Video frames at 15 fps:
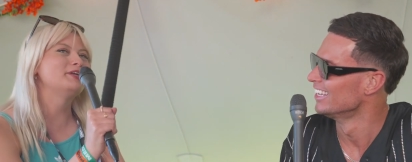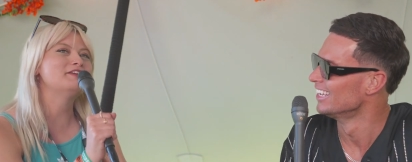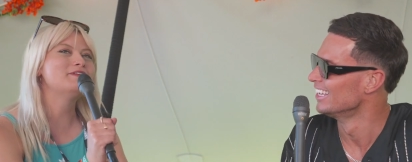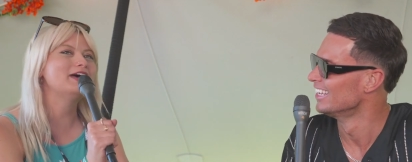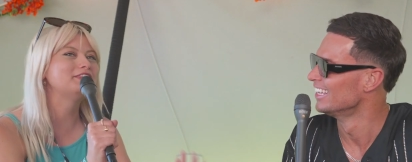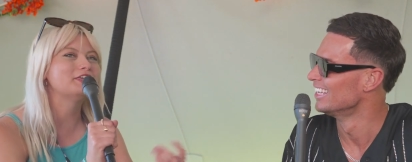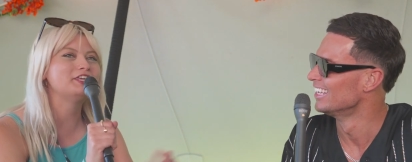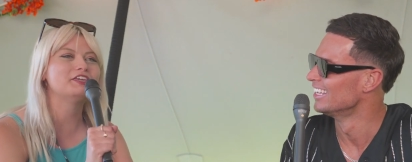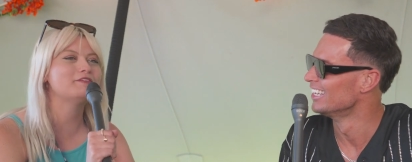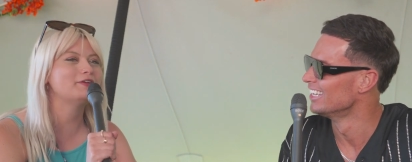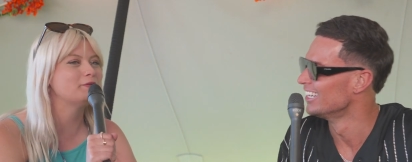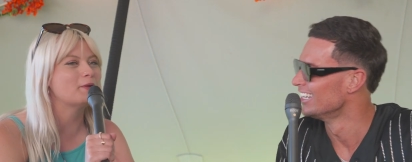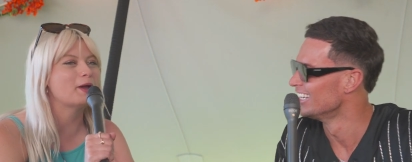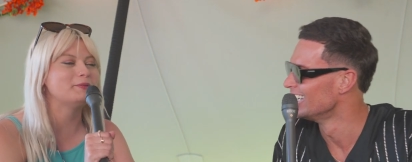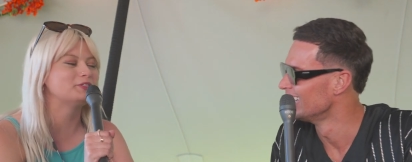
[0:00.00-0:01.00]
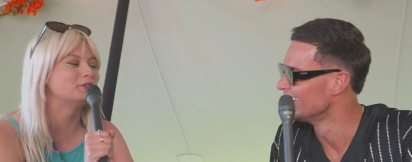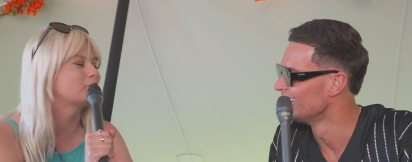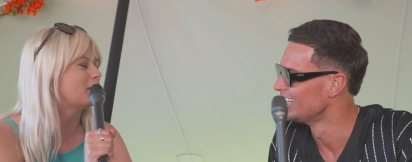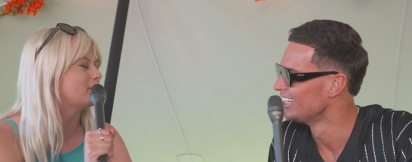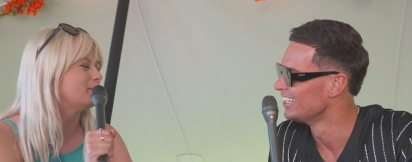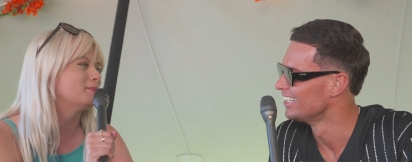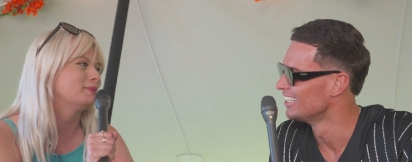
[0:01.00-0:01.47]
Speaker 1: but you've had that. you've worked with some
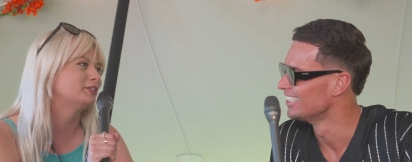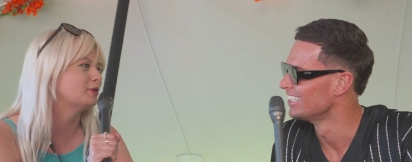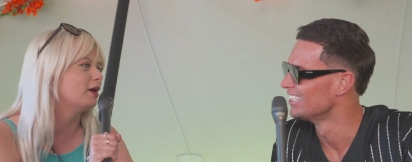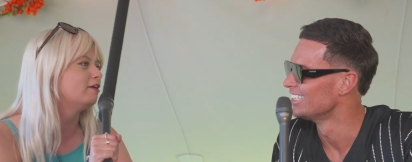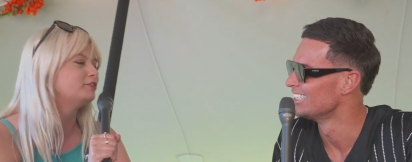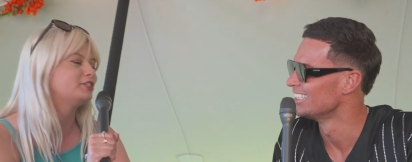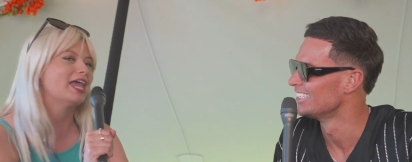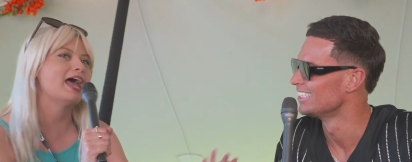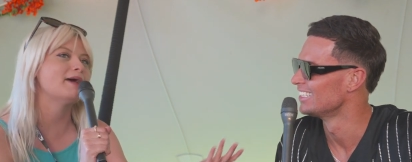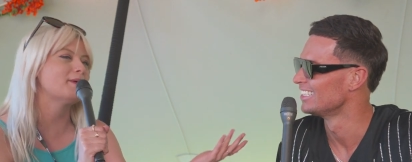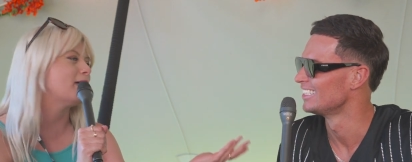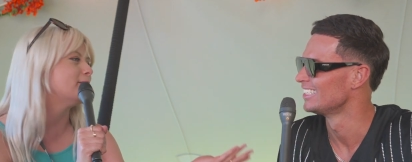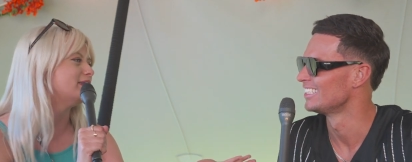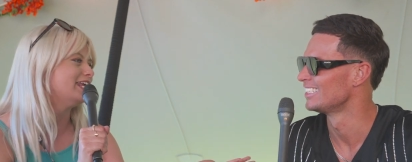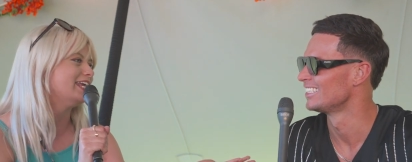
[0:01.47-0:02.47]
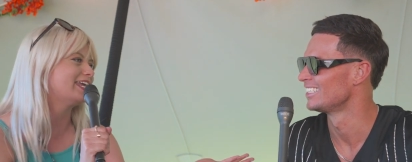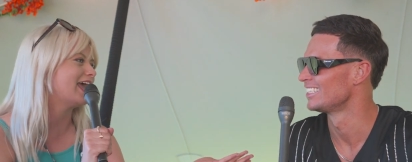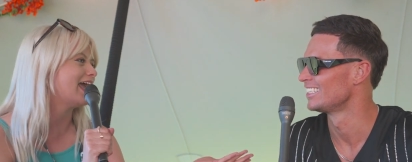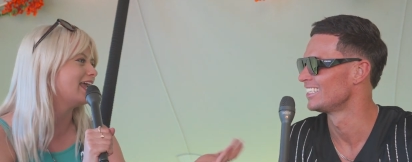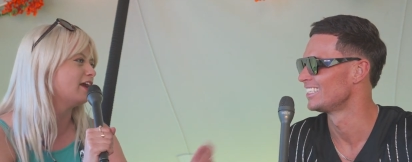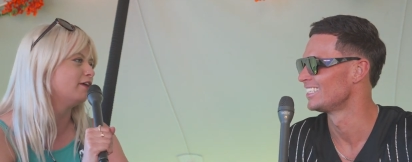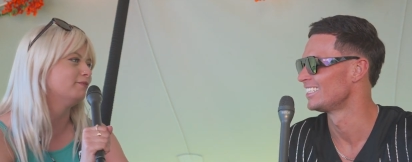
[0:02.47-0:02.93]
great people as well. Obviously, M,
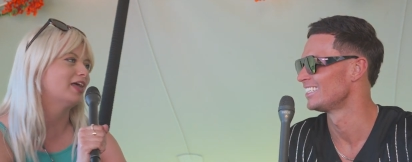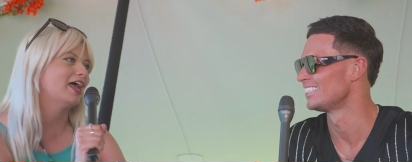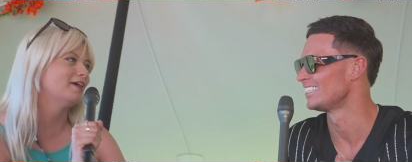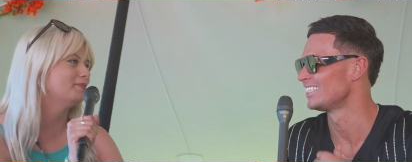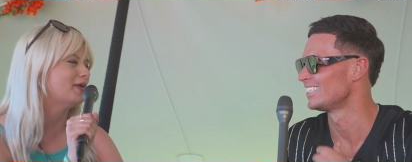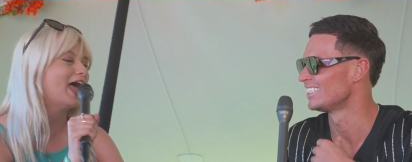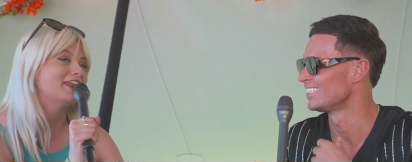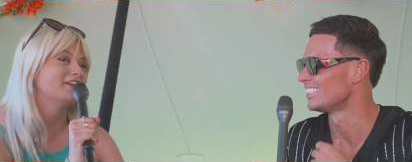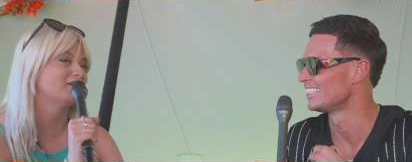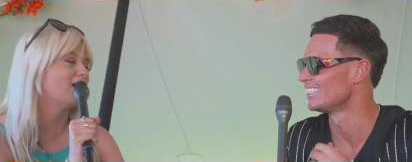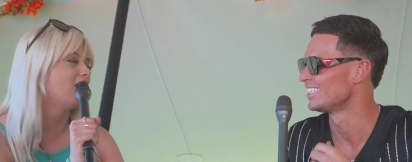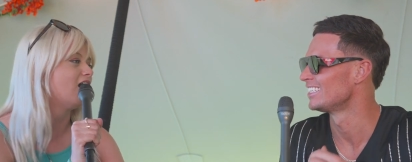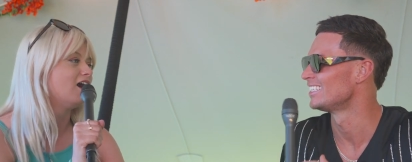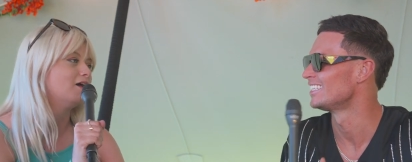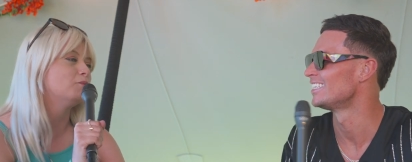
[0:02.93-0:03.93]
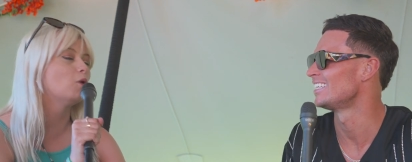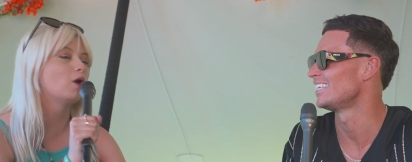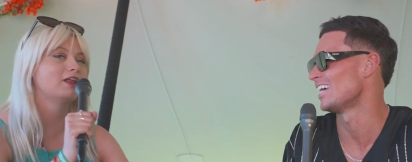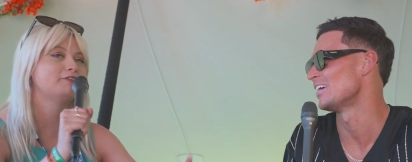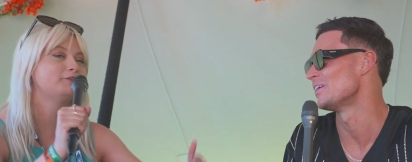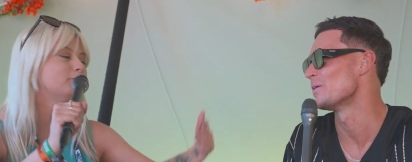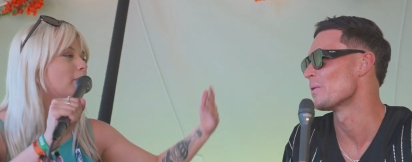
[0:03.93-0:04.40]
MNEK, um, um, Head and Heart,
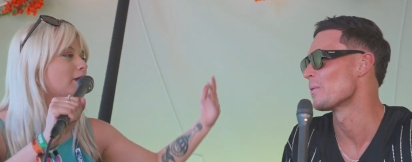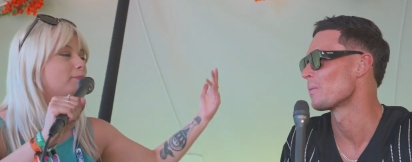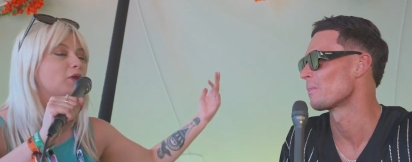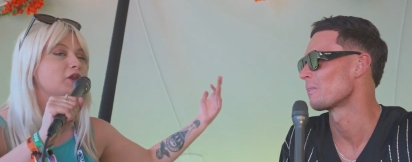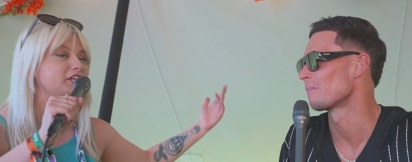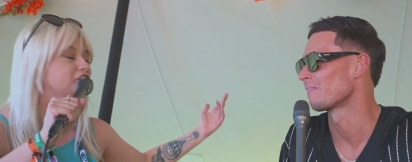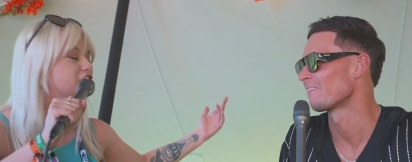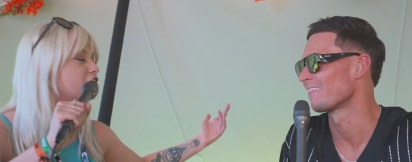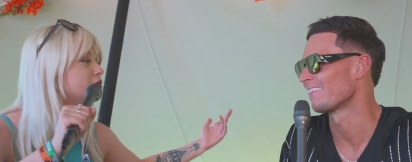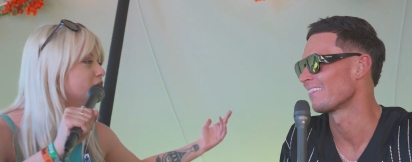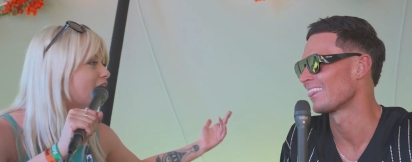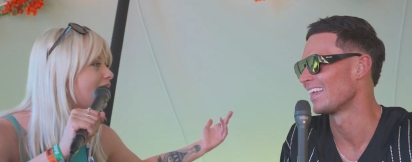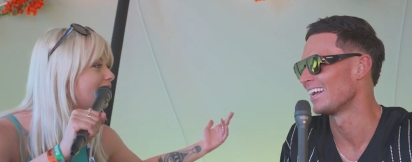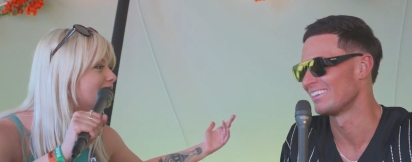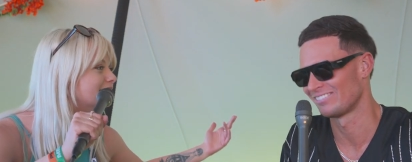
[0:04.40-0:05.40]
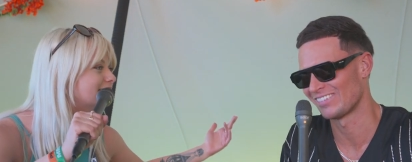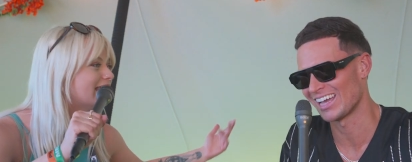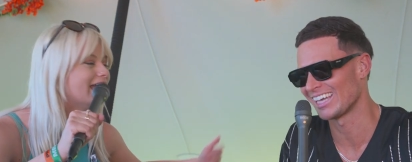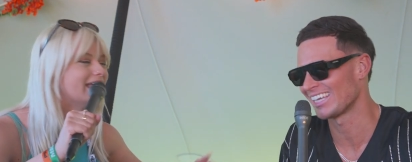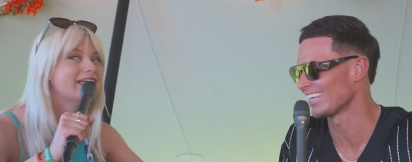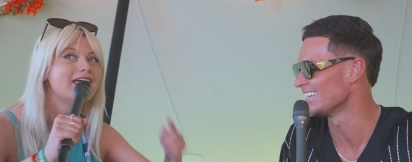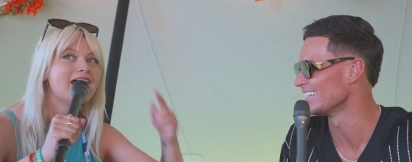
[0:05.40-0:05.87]
what a, what a bloody tune that is.
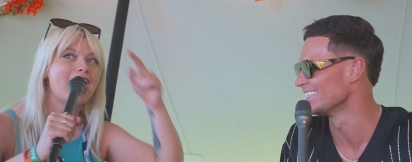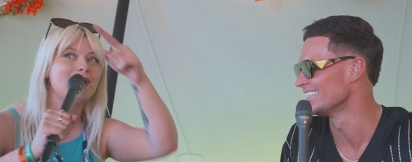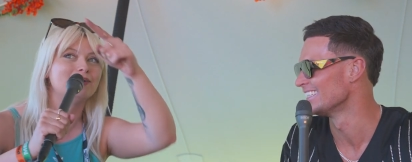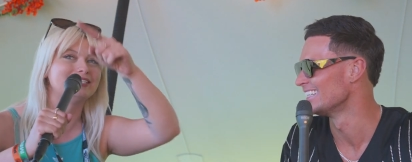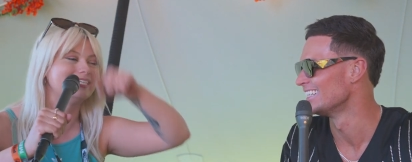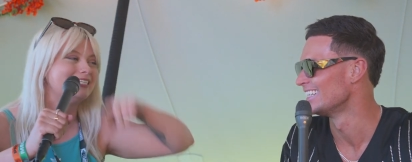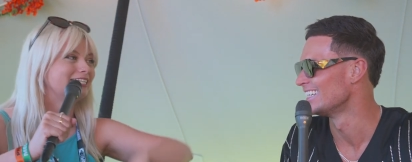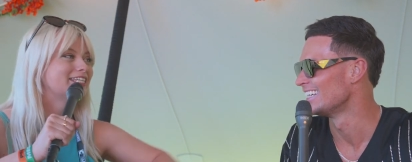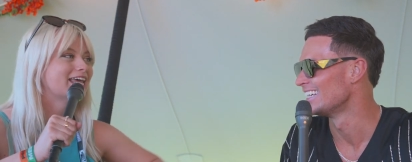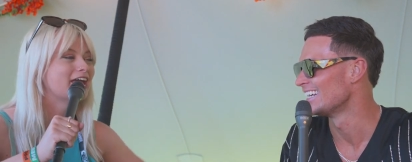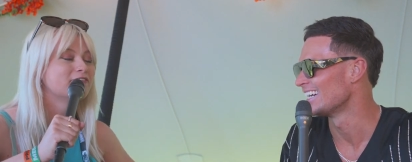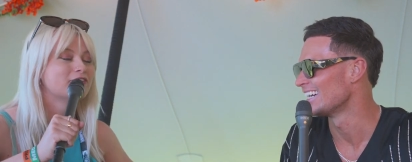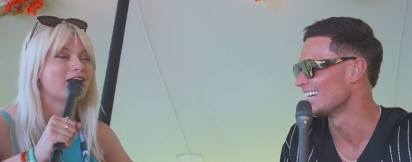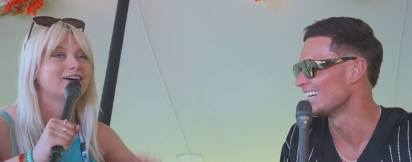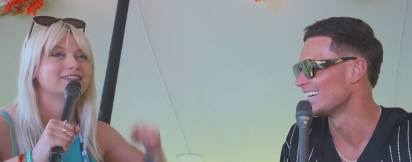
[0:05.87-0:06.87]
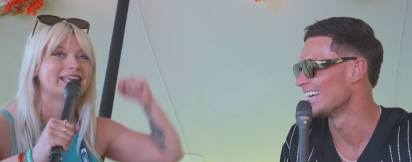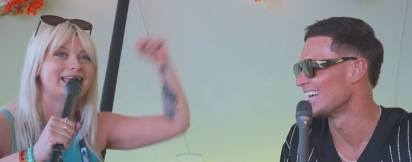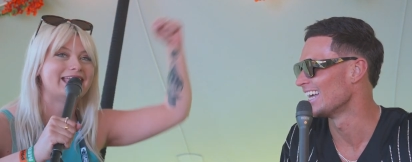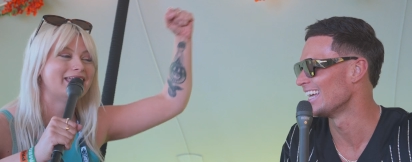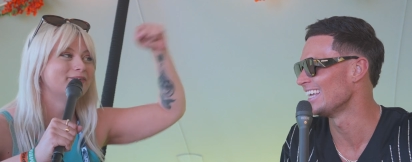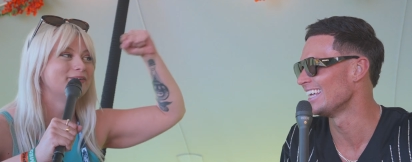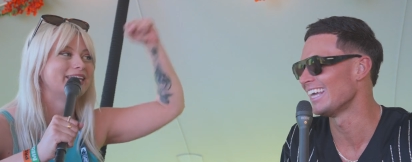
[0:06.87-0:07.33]
I was listening to Ivory, I was like,
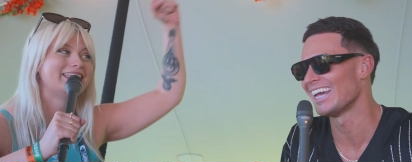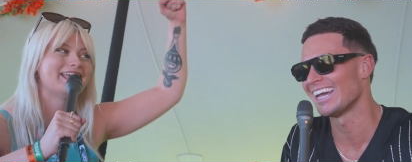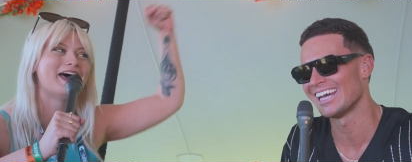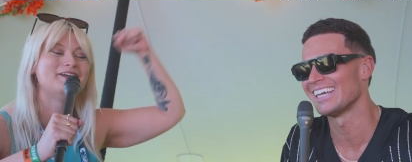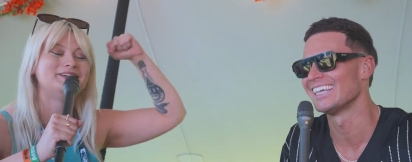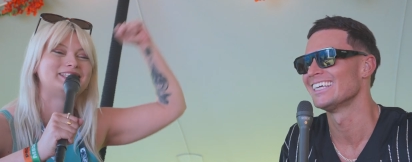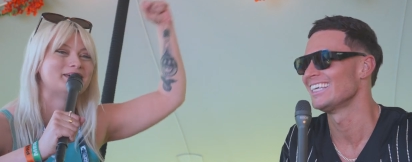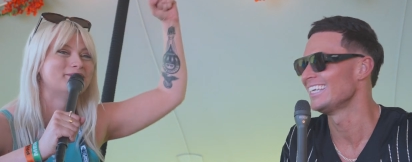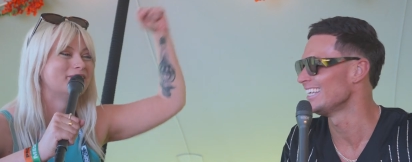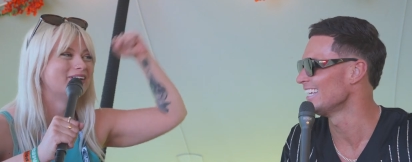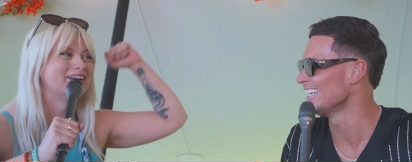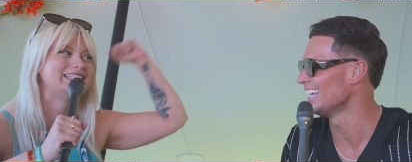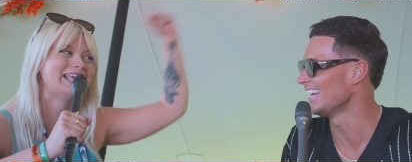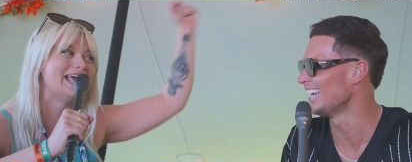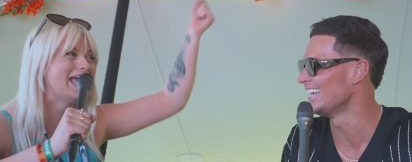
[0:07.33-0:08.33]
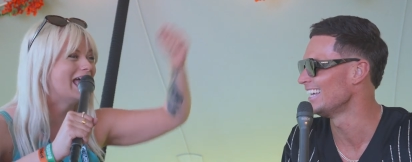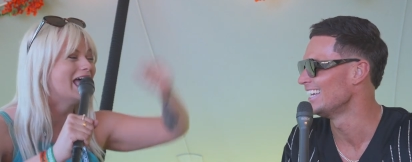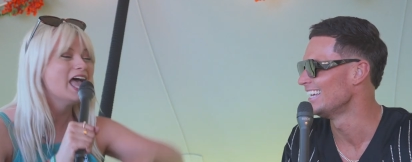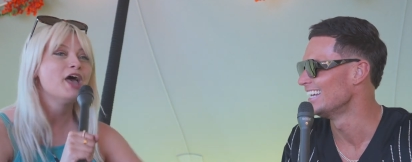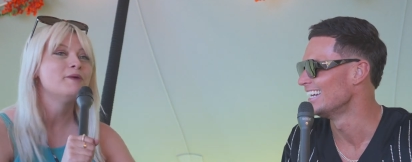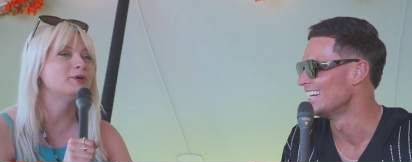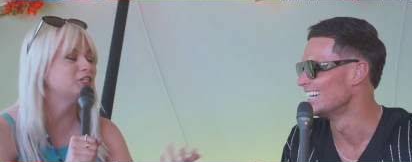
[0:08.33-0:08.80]
here we yeah. go, summer is here.
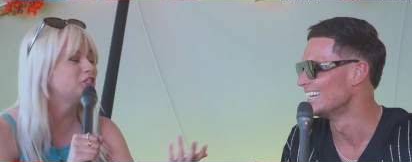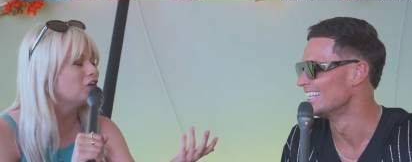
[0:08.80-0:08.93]
But